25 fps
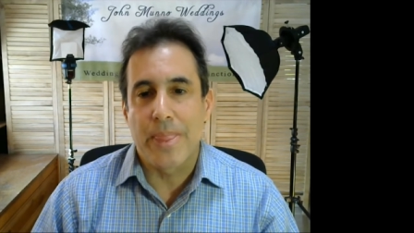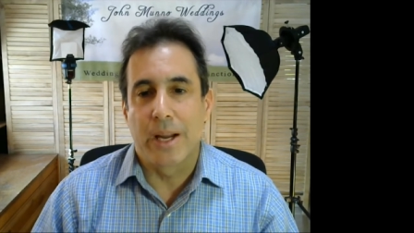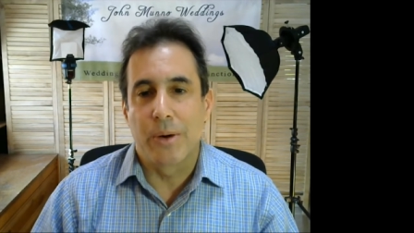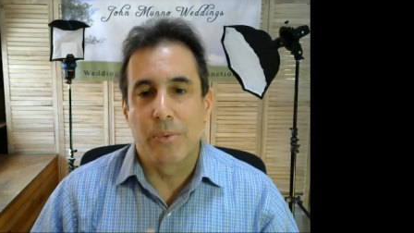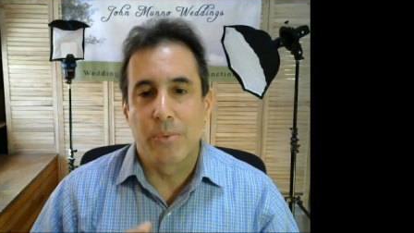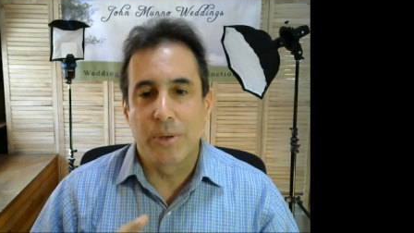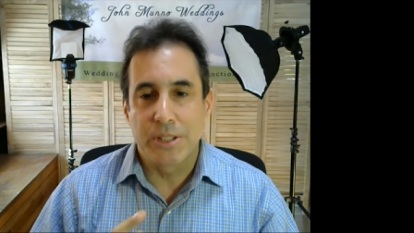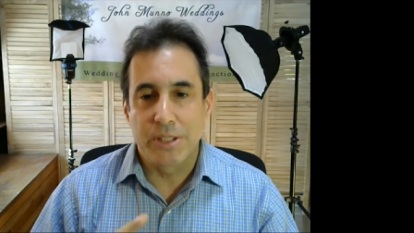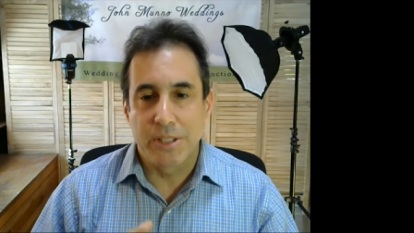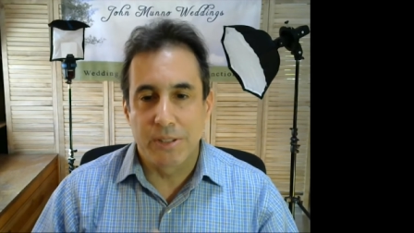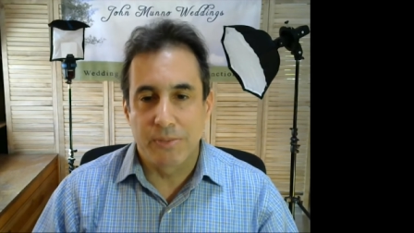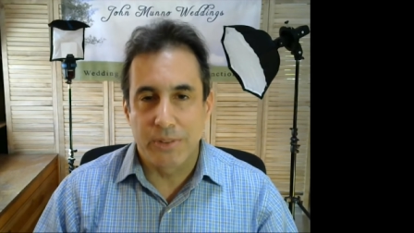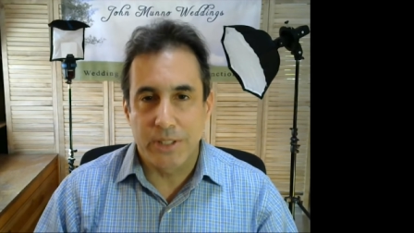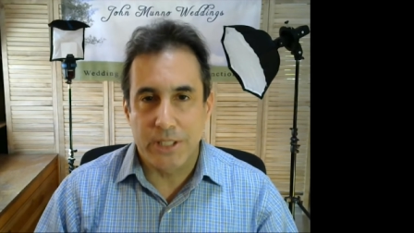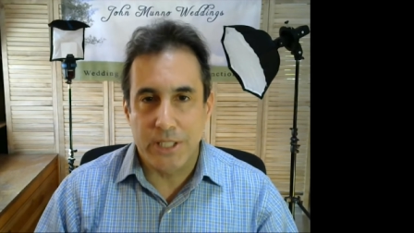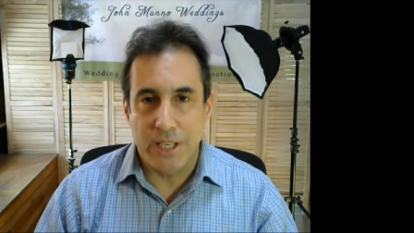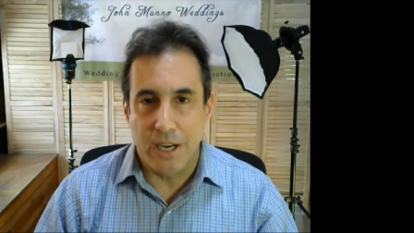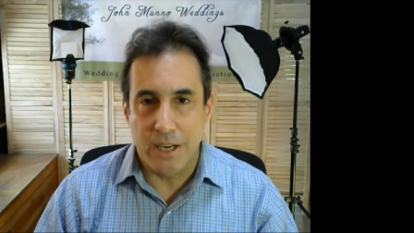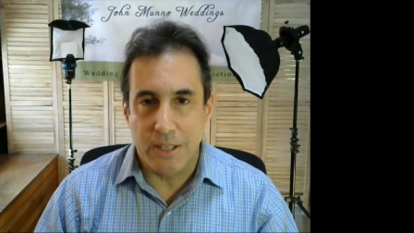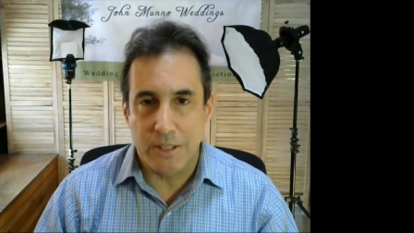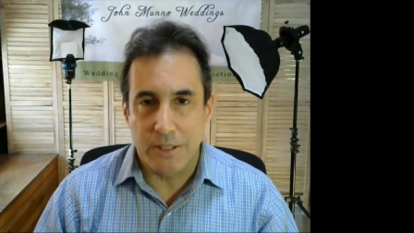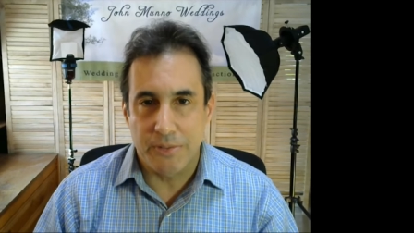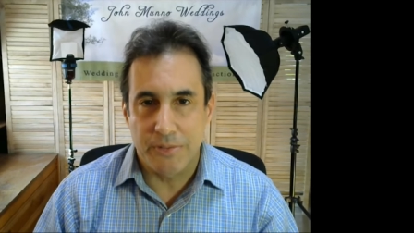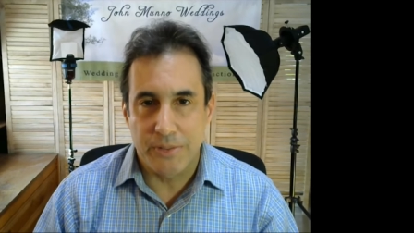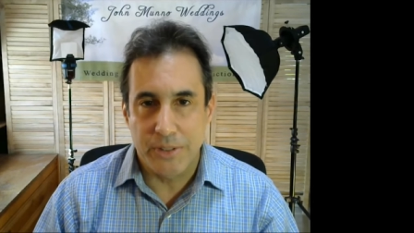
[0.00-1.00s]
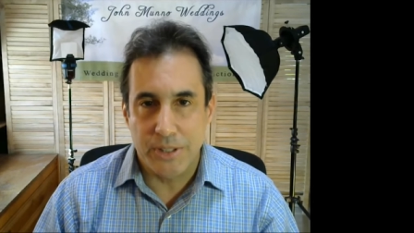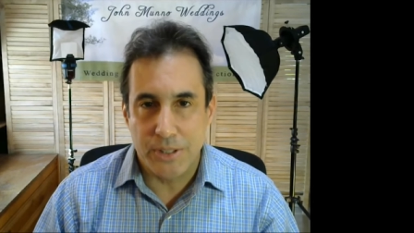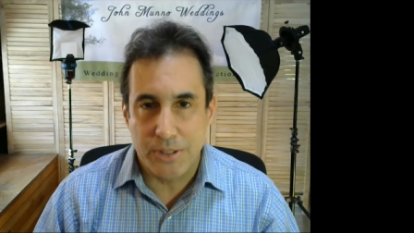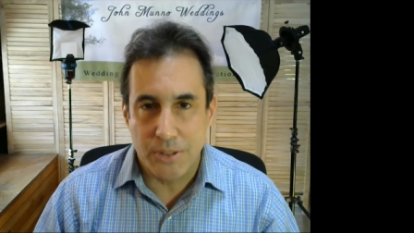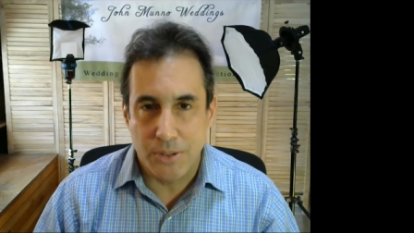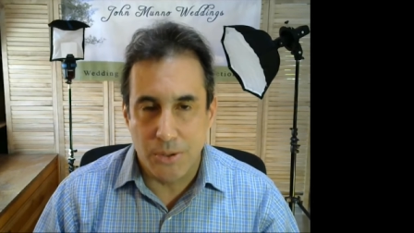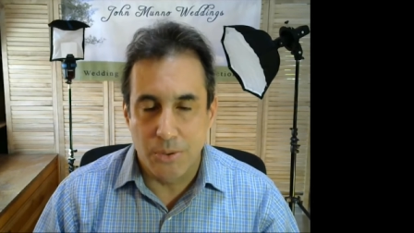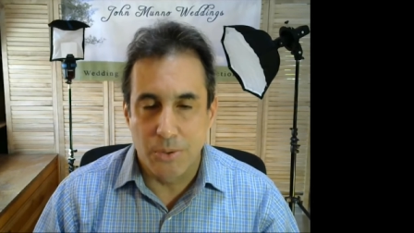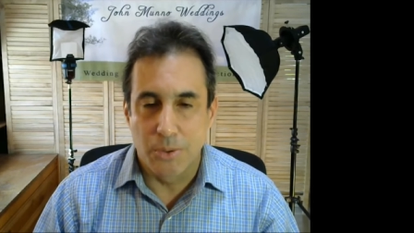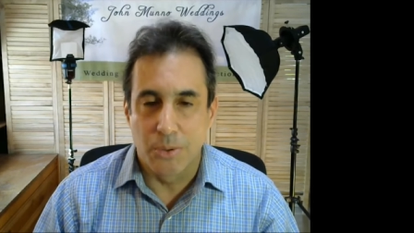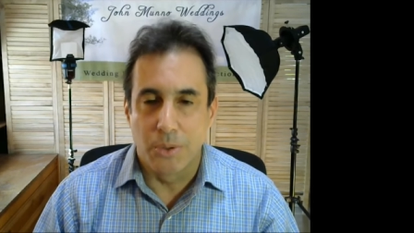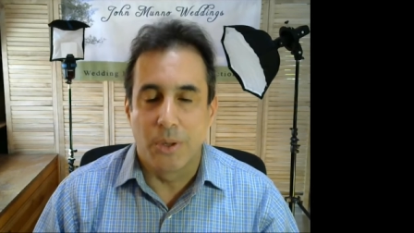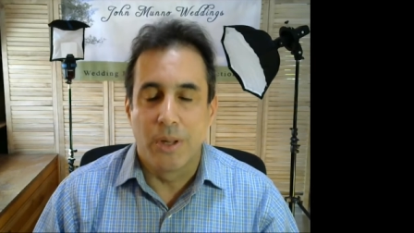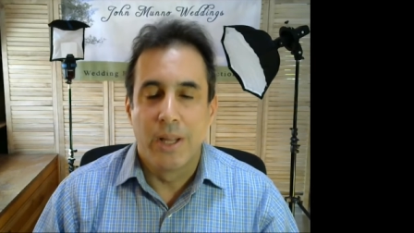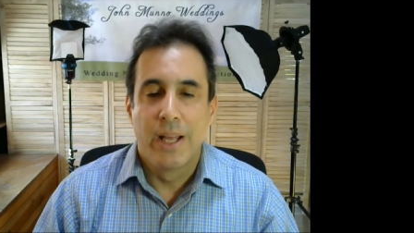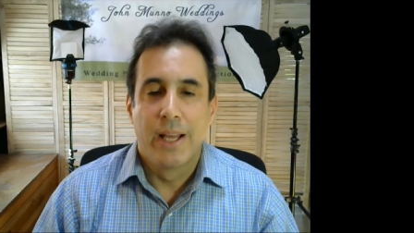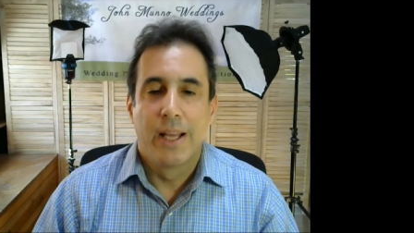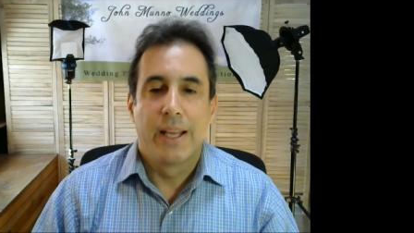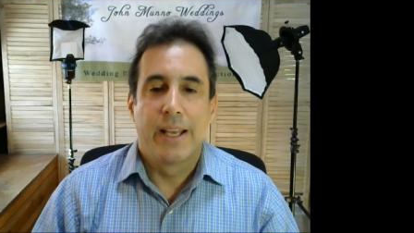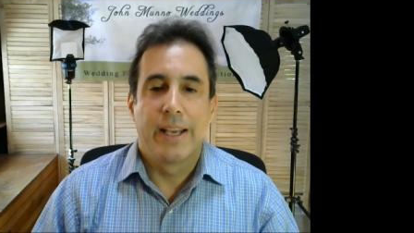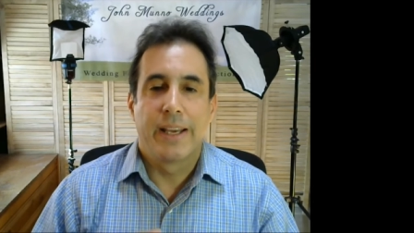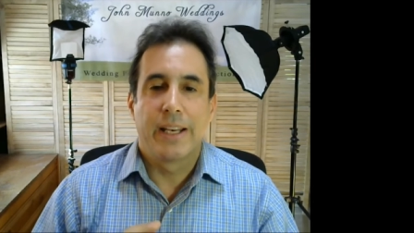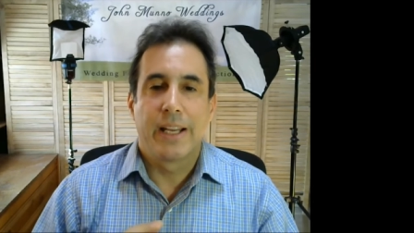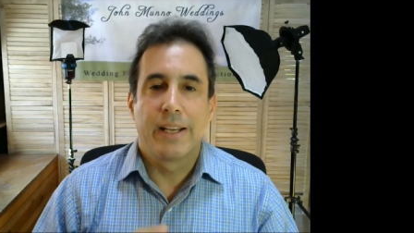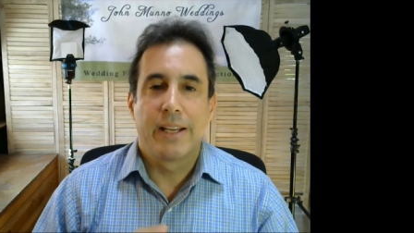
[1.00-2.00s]
I went to photography school,
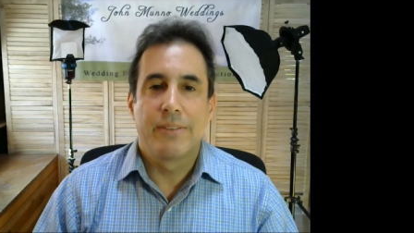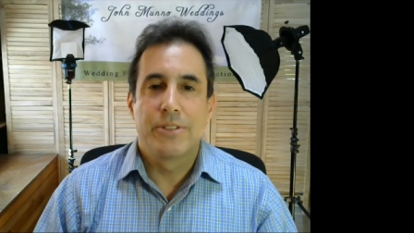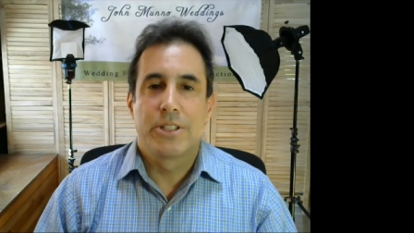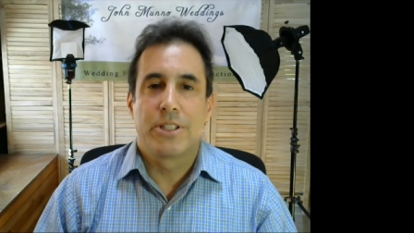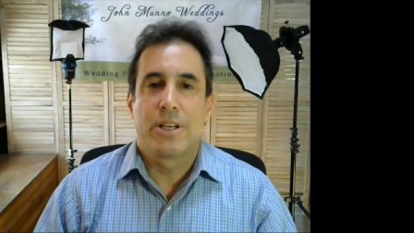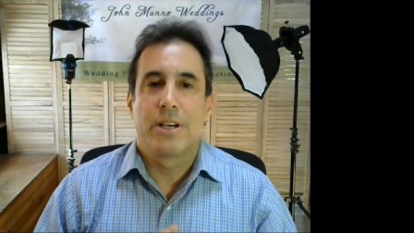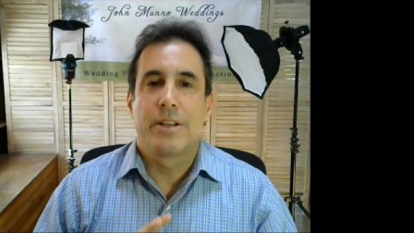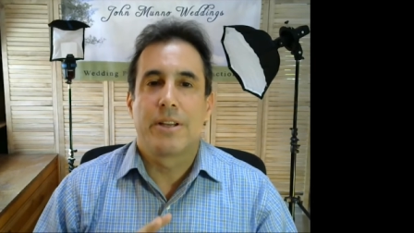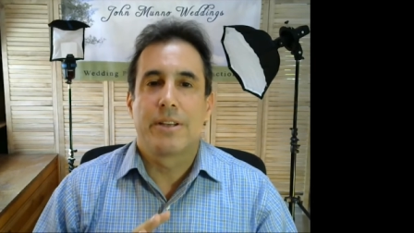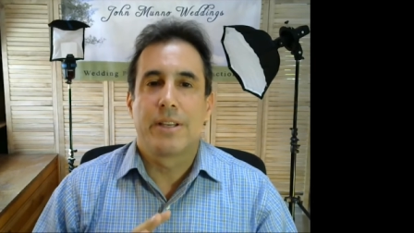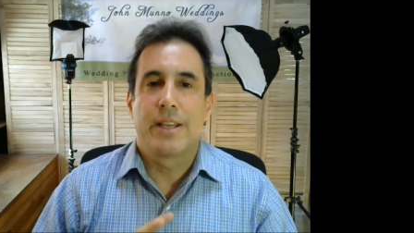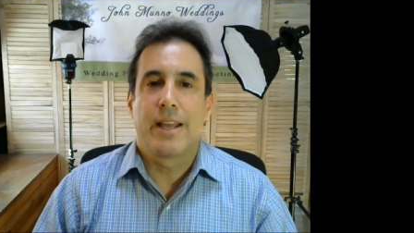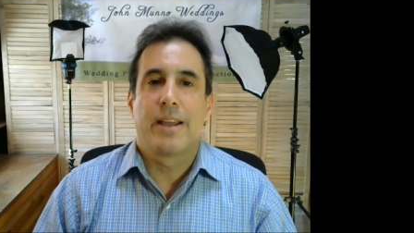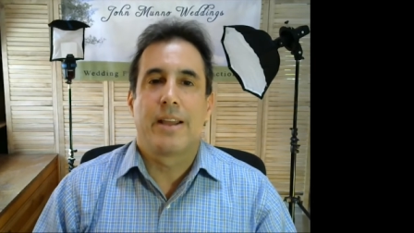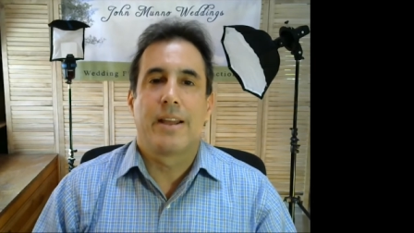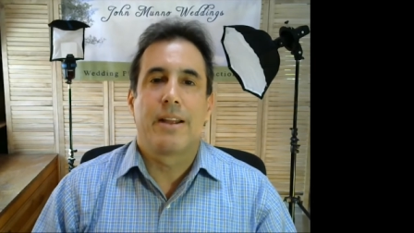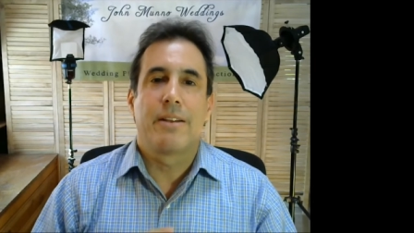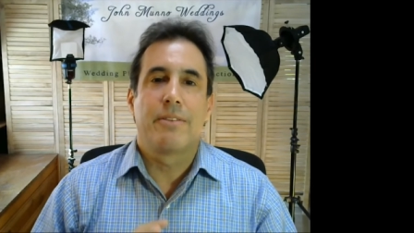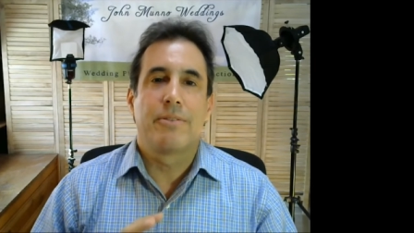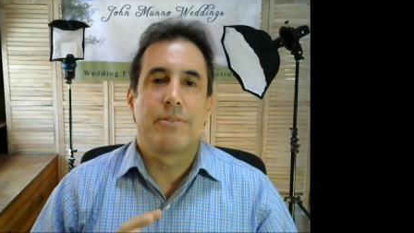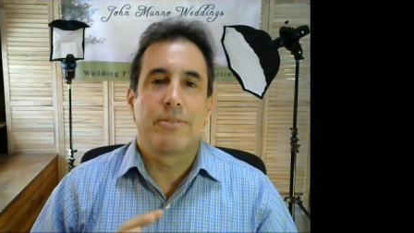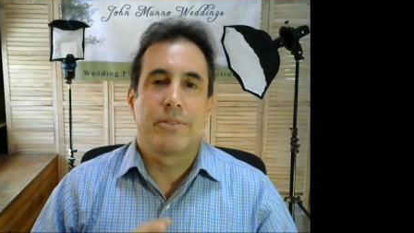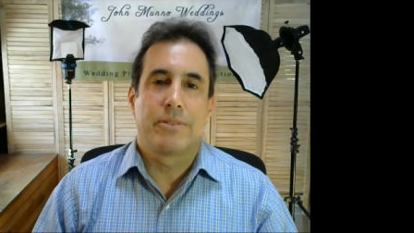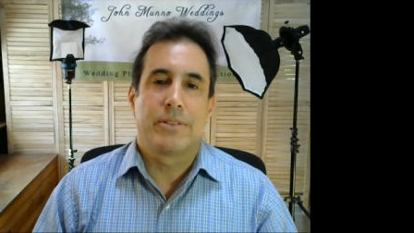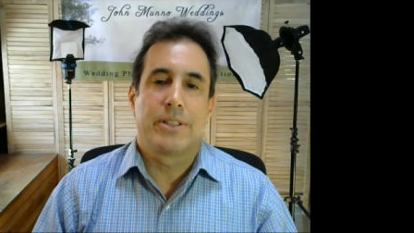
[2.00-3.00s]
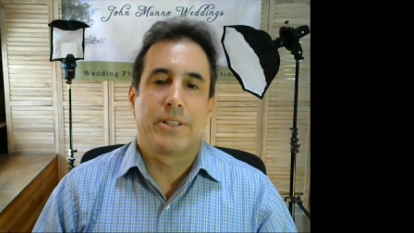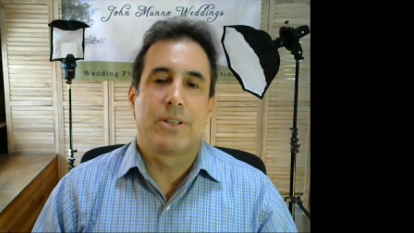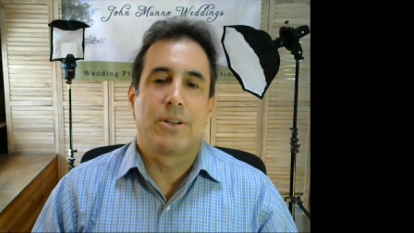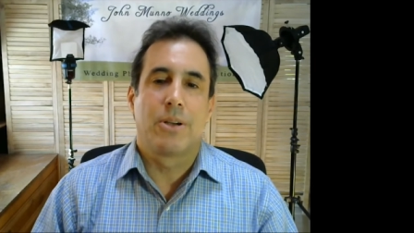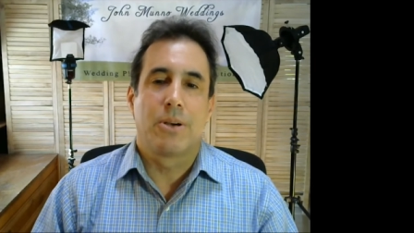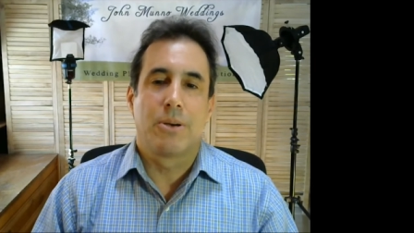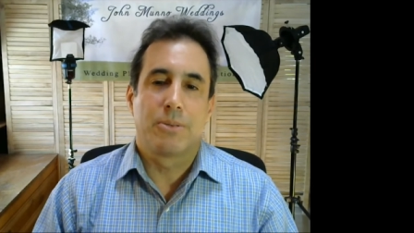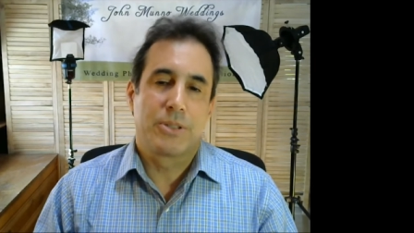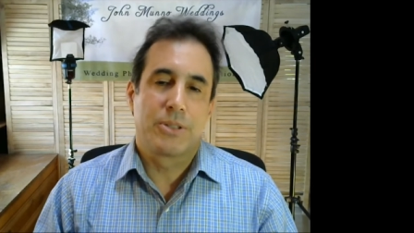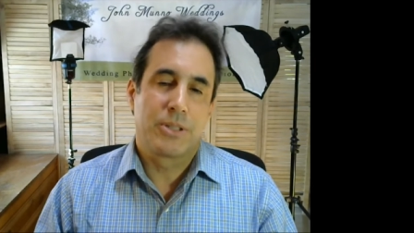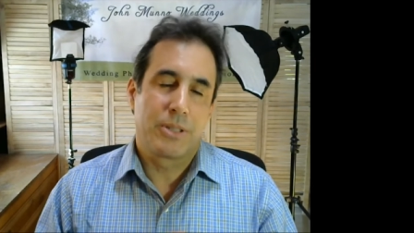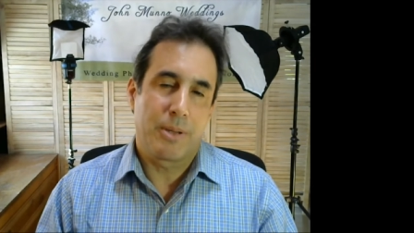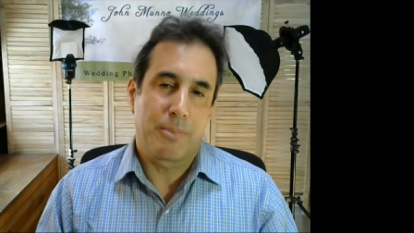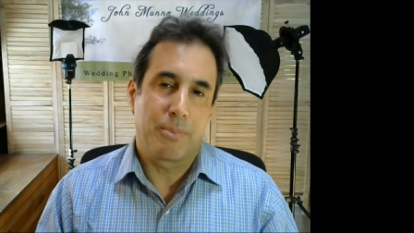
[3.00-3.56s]
and I've done every, you know,